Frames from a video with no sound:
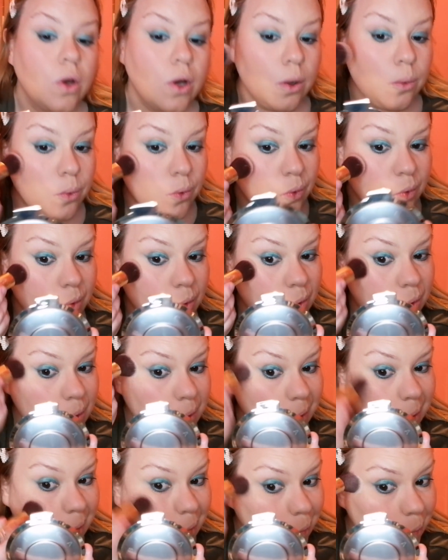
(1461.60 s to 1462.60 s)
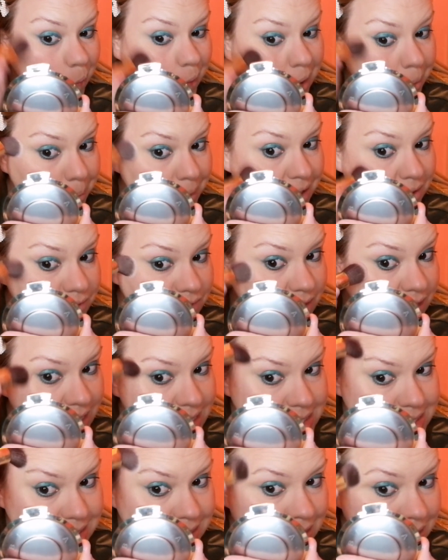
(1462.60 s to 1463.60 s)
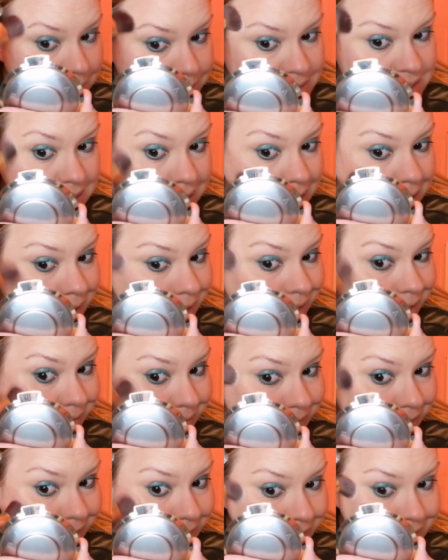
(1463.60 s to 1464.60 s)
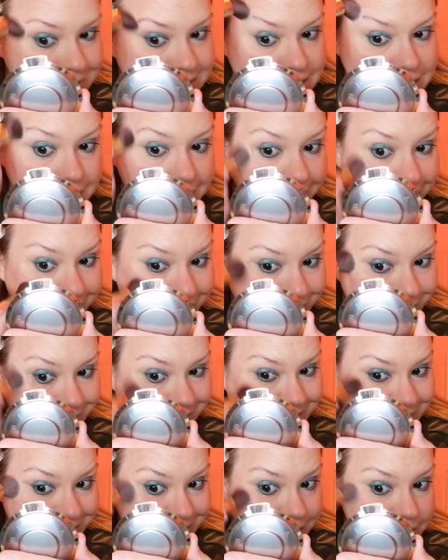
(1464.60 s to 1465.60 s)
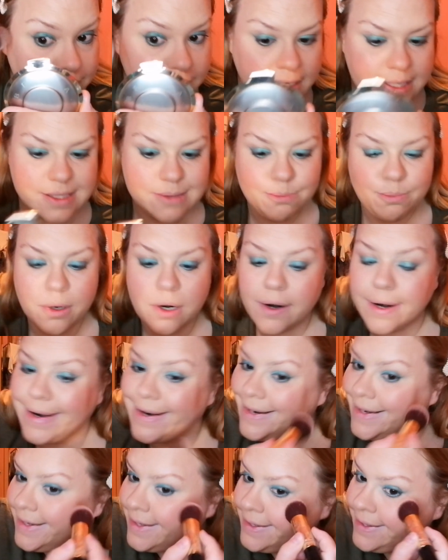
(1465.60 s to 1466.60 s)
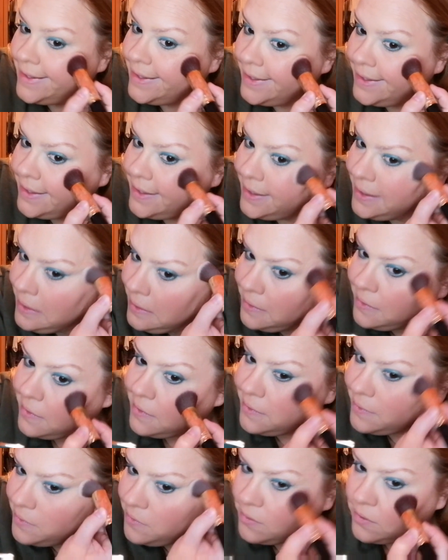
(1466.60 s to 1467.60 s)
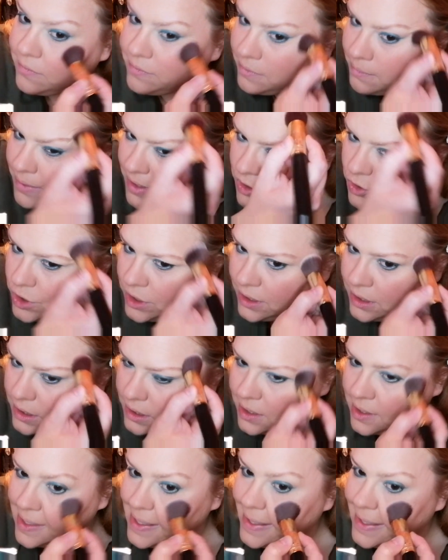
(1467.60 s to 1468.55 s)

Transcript: I'll just do a wee bit of this, and I'm taking it right into this part of my cheek